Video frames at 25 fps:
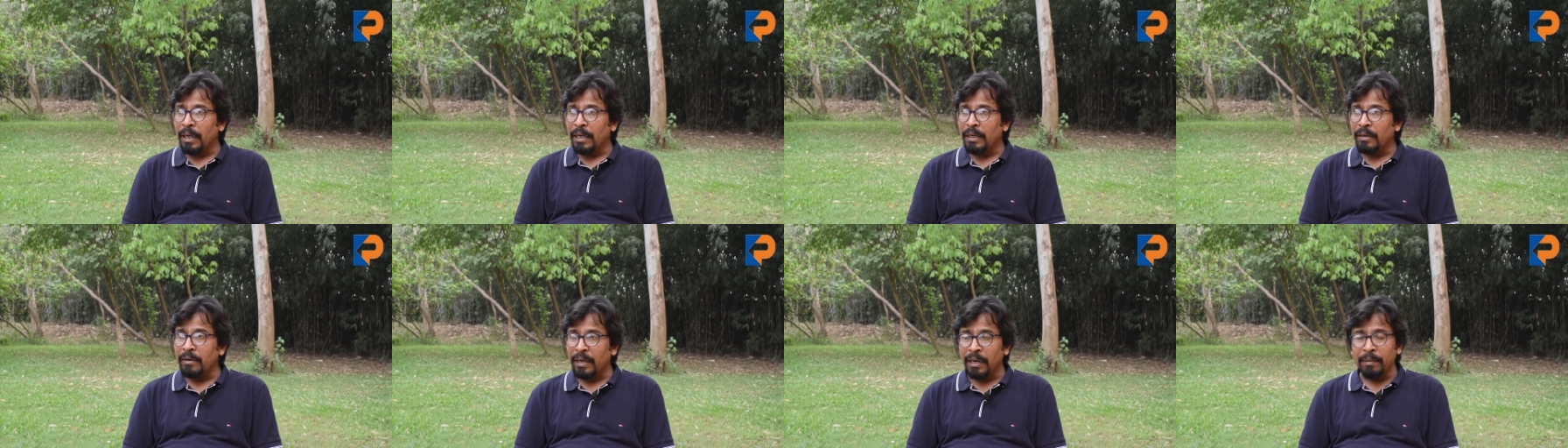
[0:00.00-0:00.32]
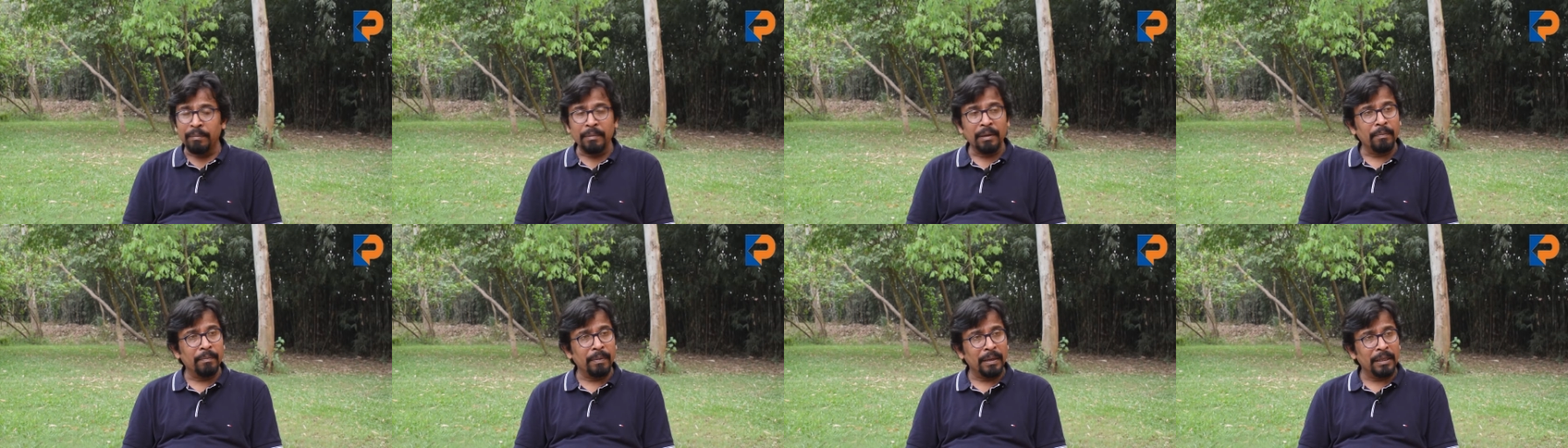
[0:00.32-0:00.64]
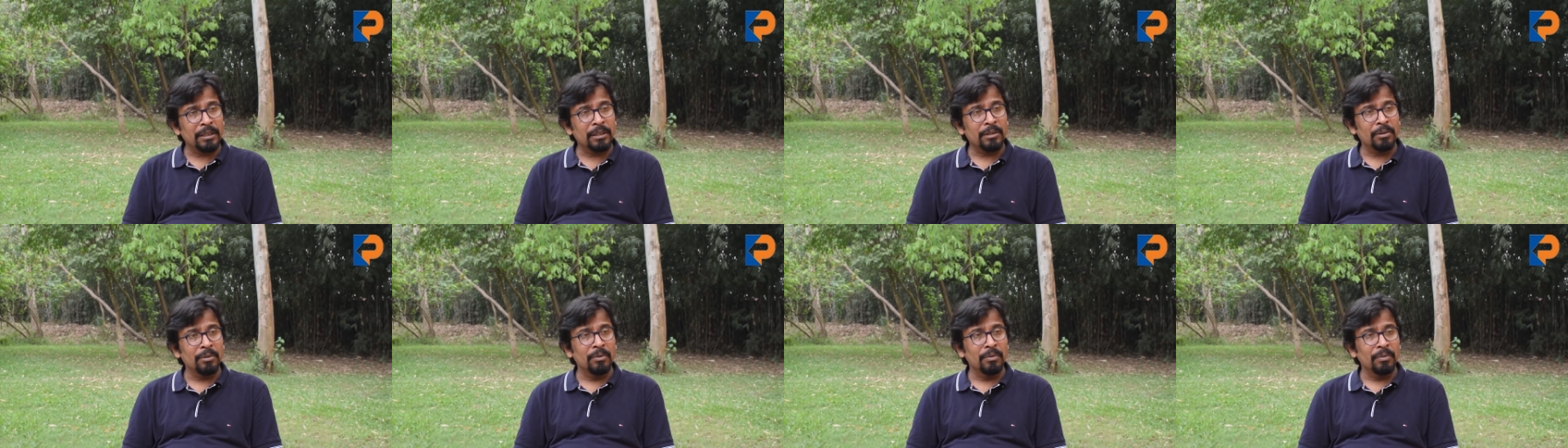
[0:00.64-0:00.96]
try my
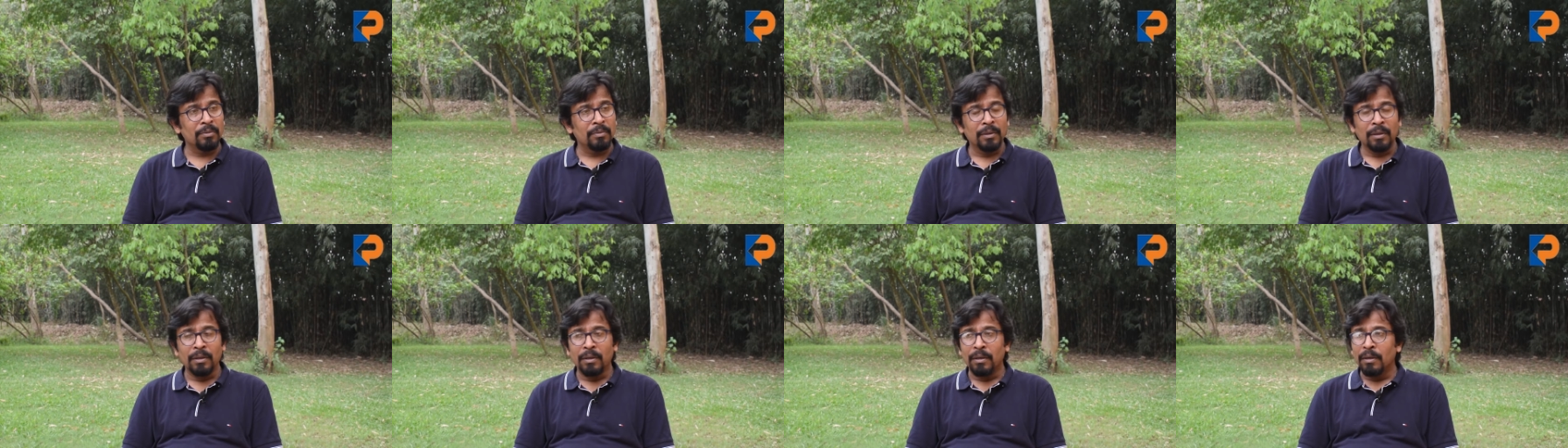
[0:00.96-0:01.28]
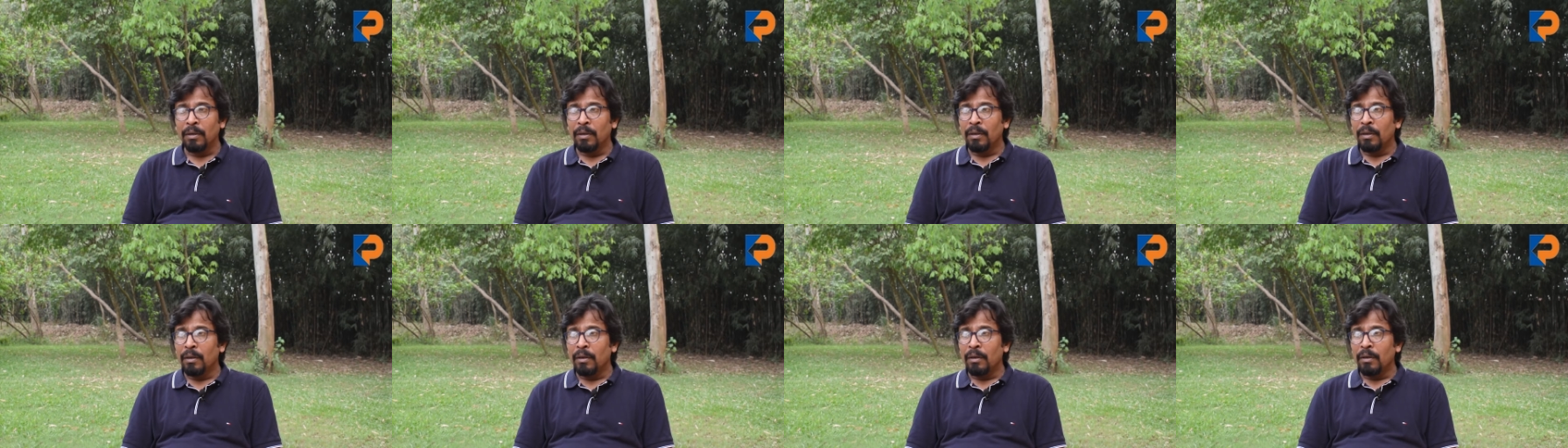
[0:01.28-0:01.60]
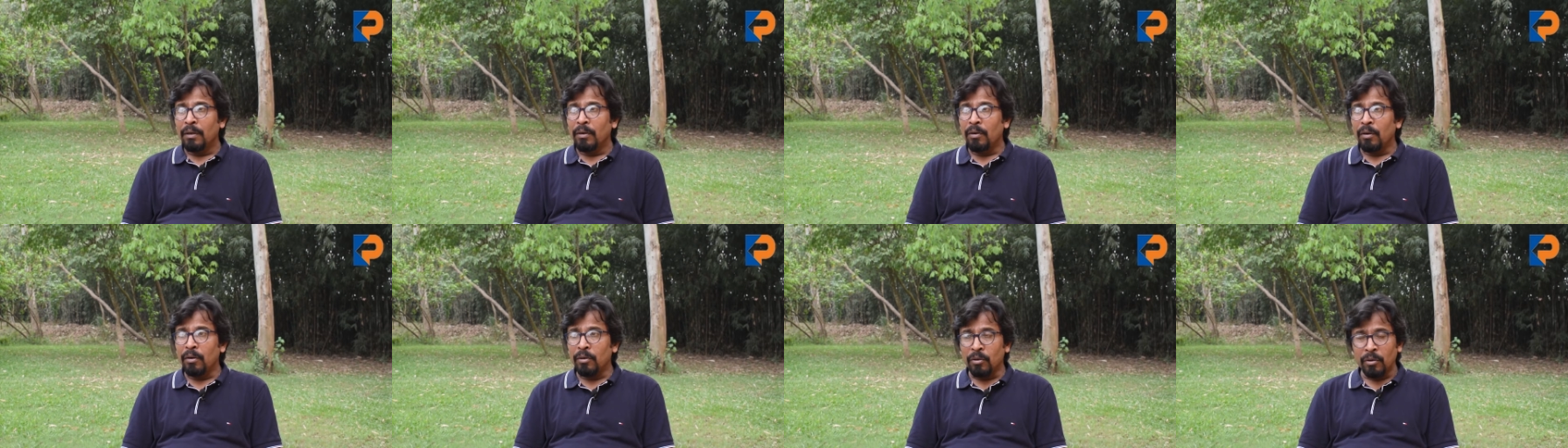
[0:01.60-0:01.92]
best to
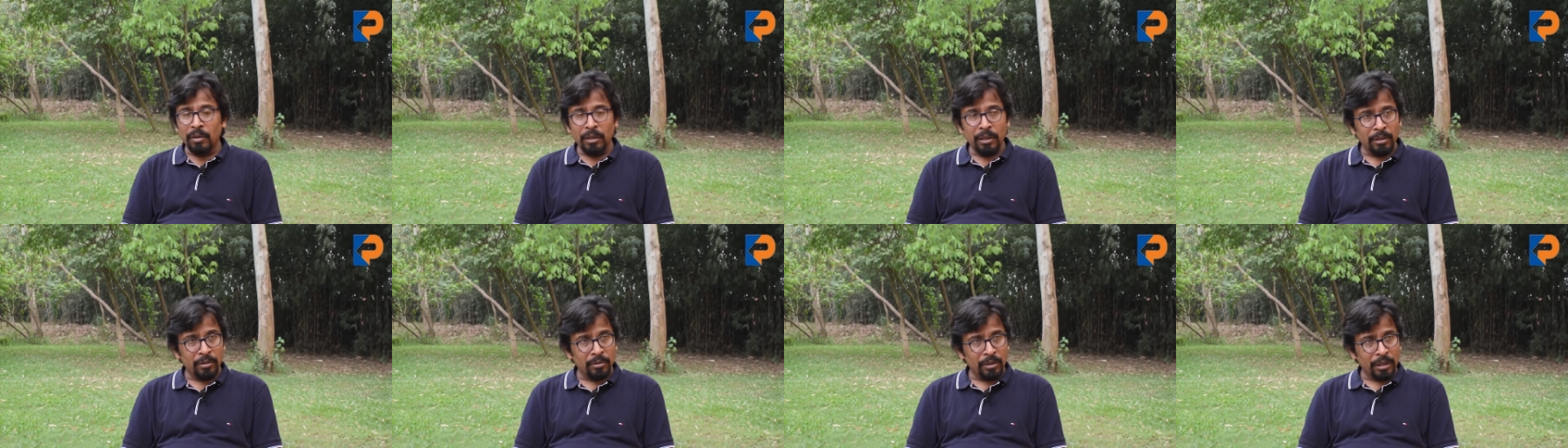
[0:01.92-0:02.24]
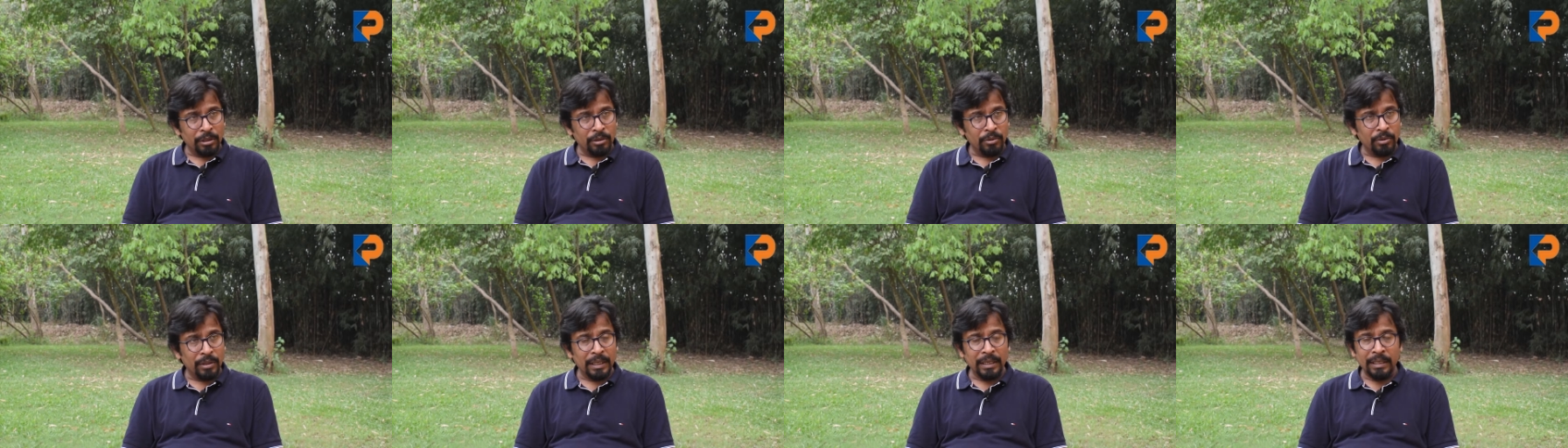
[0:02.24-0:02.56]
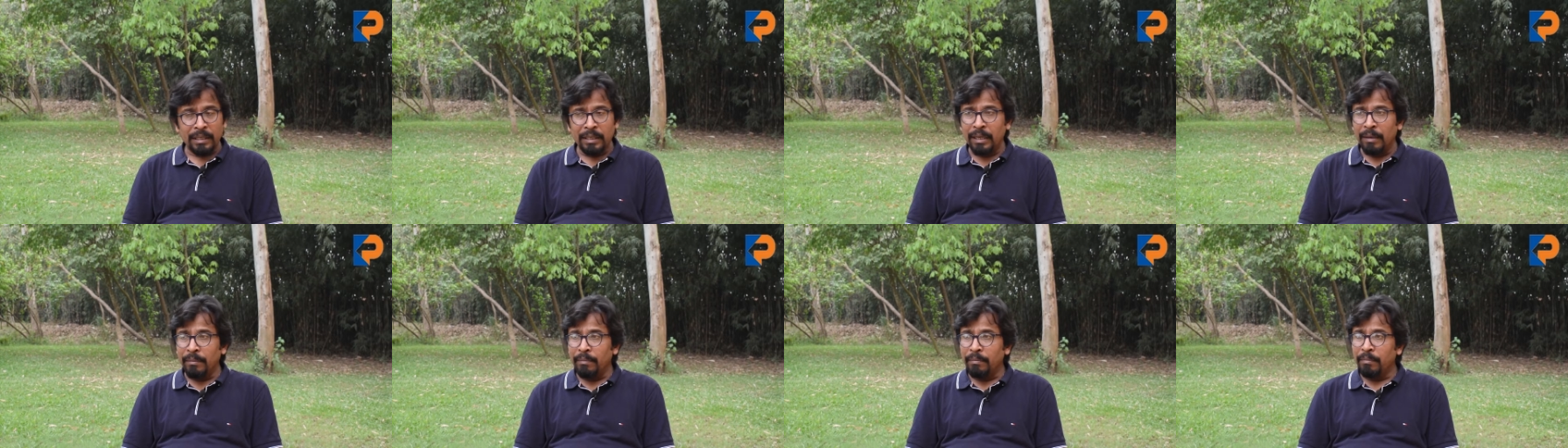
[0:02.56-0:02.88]
not only to
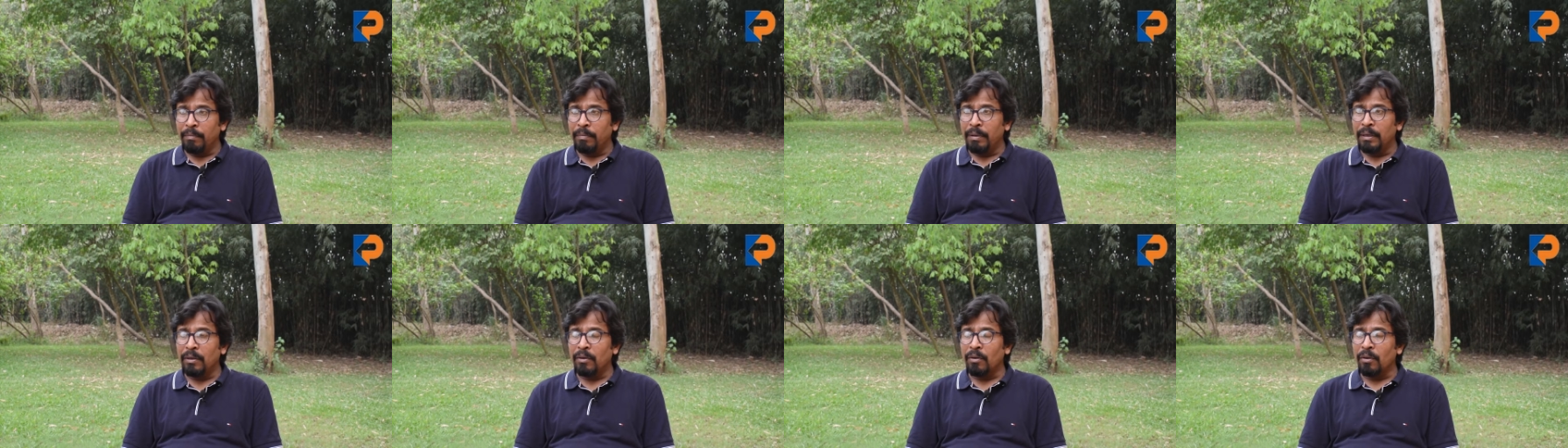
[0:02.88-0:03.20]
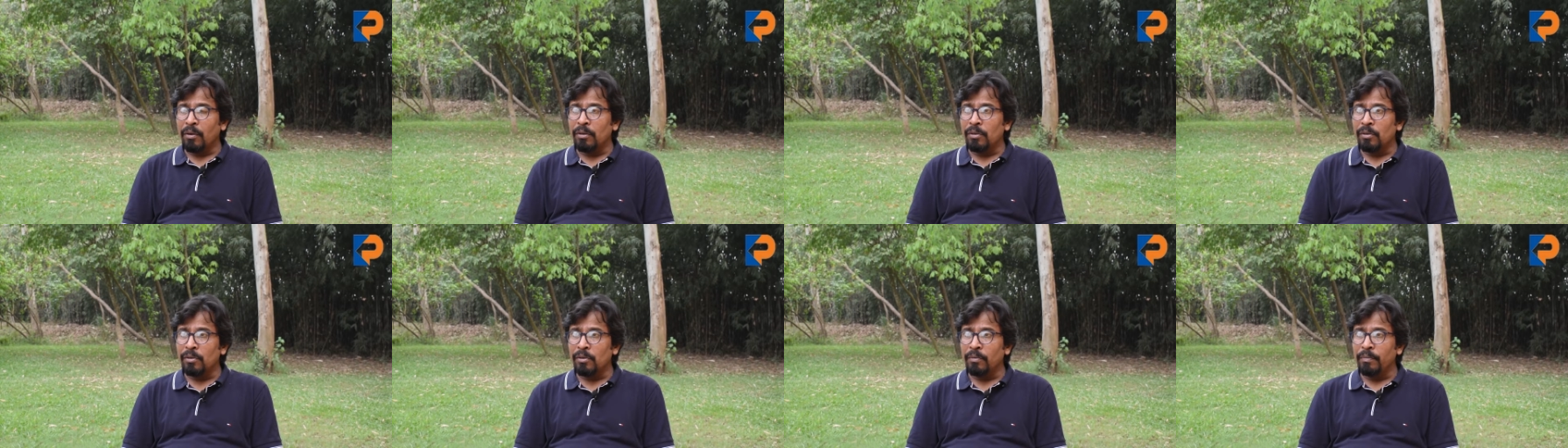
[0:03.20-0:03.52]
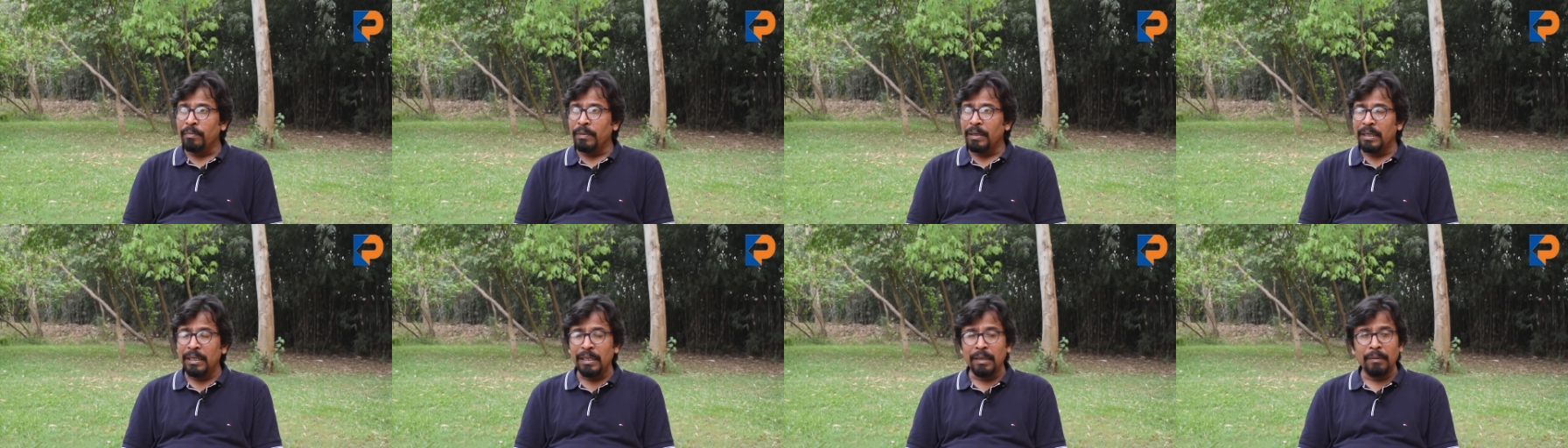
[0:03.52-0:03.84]
educate them, but also
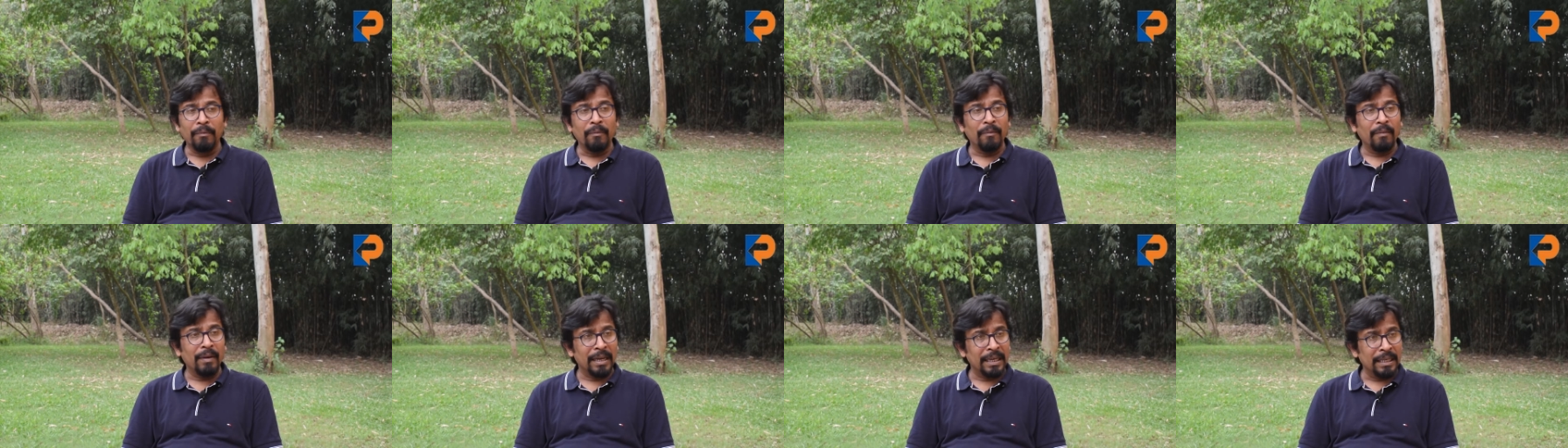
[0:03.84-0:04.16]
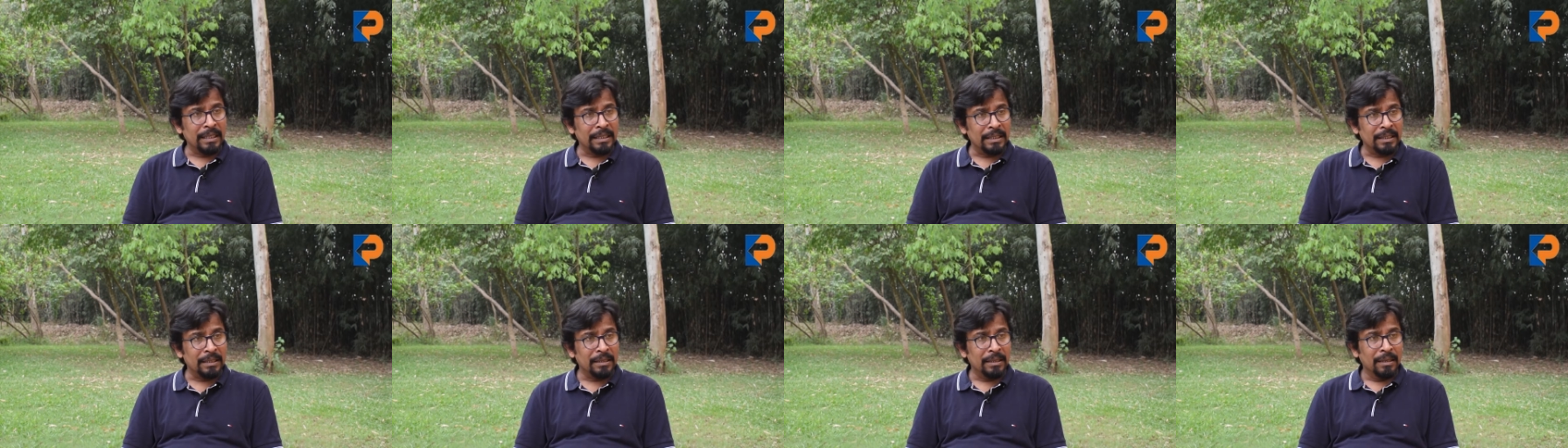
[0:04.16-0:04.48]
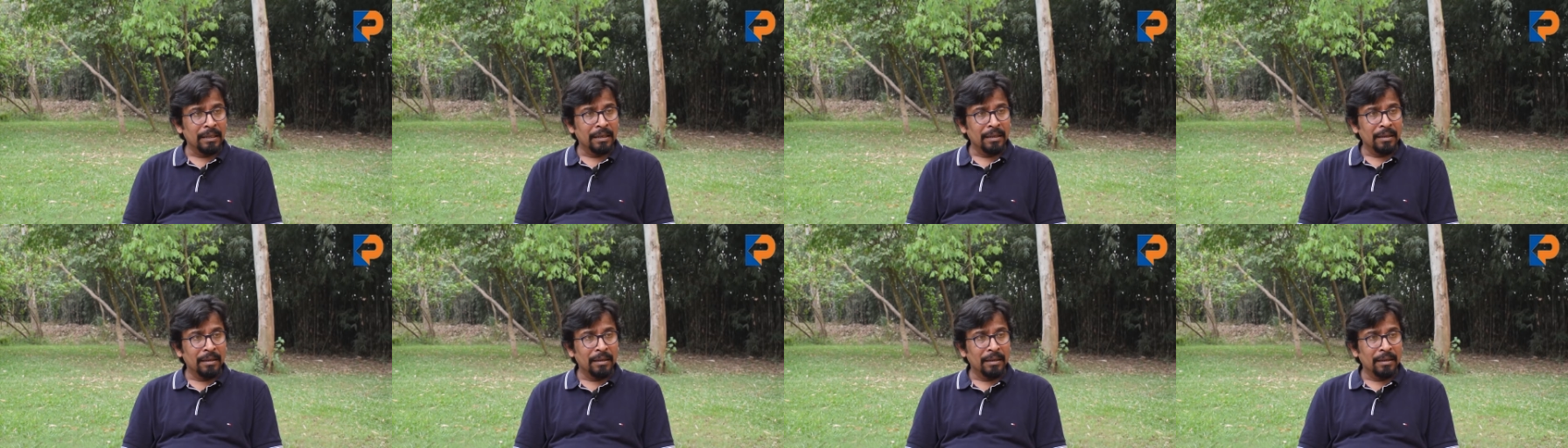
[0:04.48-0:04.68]
make them wise